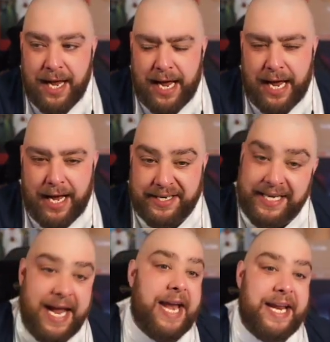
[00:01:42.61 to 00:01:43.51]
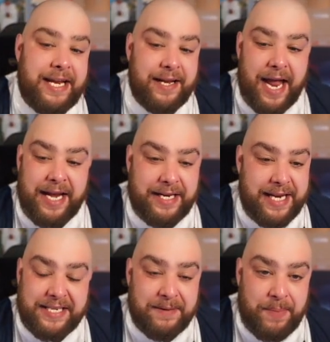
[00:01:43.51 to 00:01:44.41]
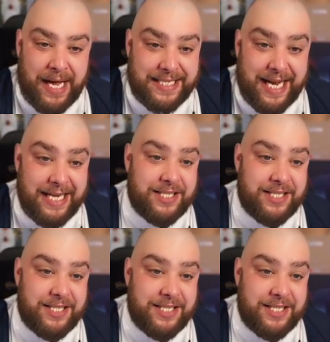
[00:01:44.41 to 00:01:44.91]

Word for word: Uh, I didn't get any any decent packs, guys.